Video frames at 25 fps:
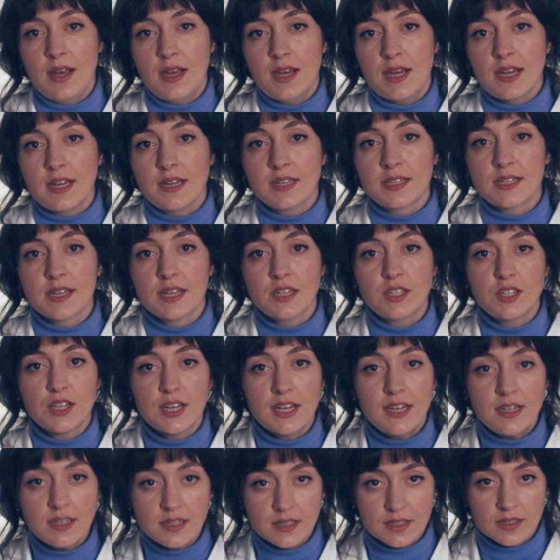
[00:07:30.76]
In such
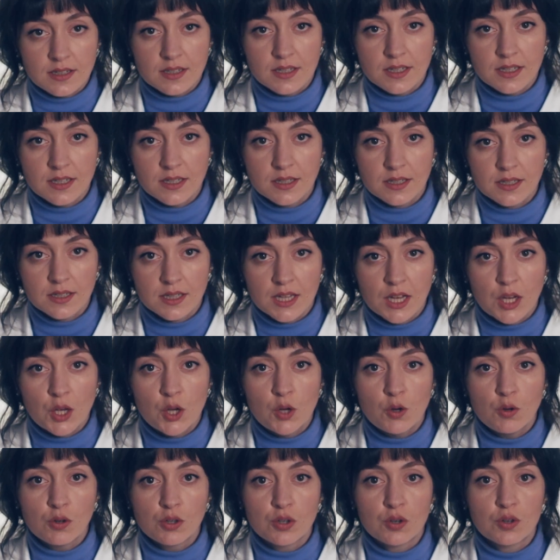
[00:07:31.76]
instances, the
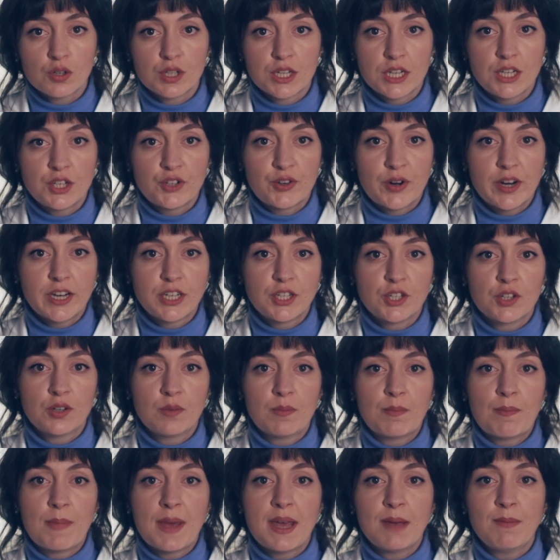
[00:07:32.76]
use
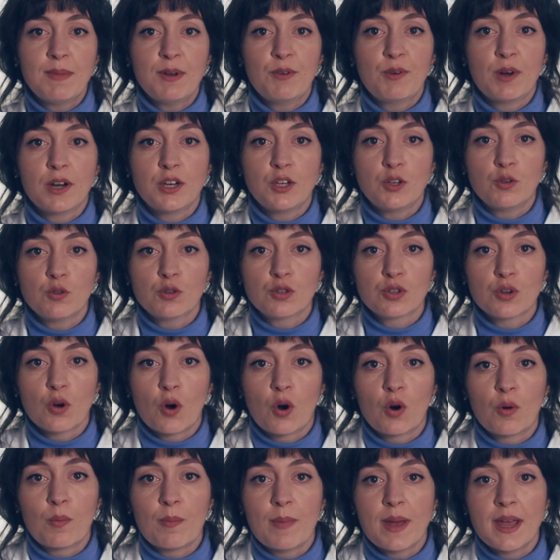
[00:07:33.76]
concentration may be reduced
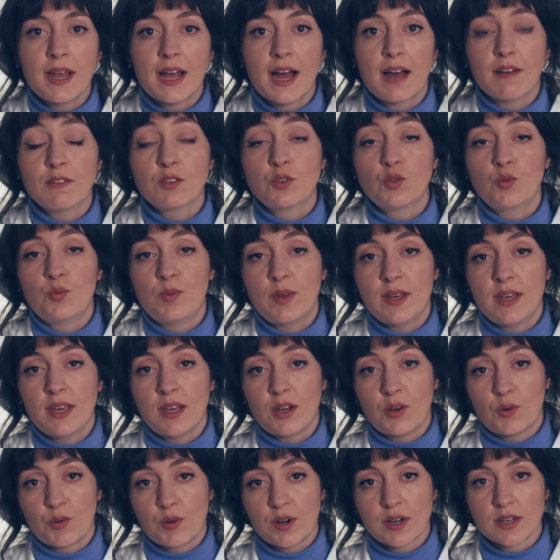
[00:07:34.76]
or may have to be
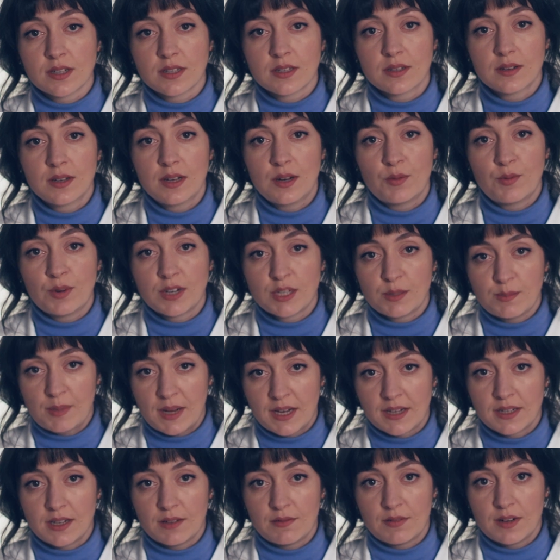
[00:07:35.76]
increased,
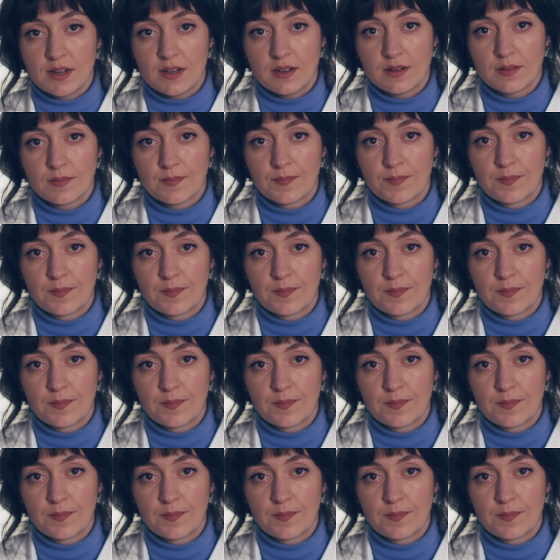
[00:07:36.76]
respectively.